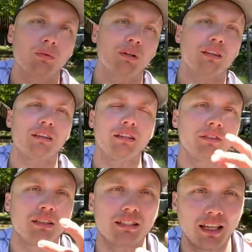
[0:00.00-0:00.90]
with
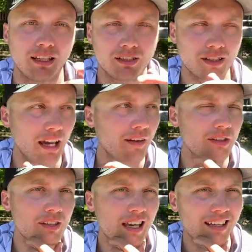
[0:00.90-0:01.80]
even the 10 inch
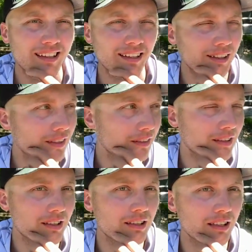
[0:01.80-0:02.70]
navins now
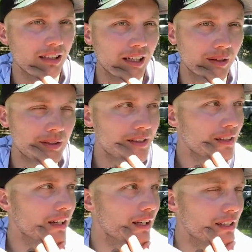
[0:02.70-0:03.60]
the thing that i would
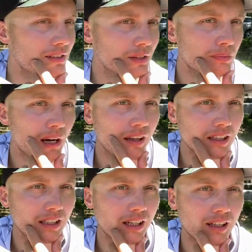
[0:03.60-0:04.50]
say is you're
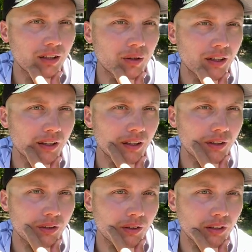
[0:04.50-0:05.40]
probably not going to want to
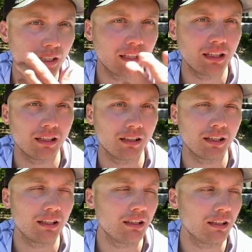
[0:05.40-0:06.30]
go any
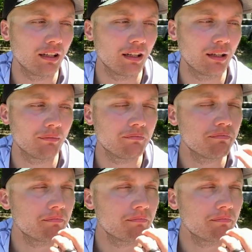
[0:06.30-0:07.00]
any um,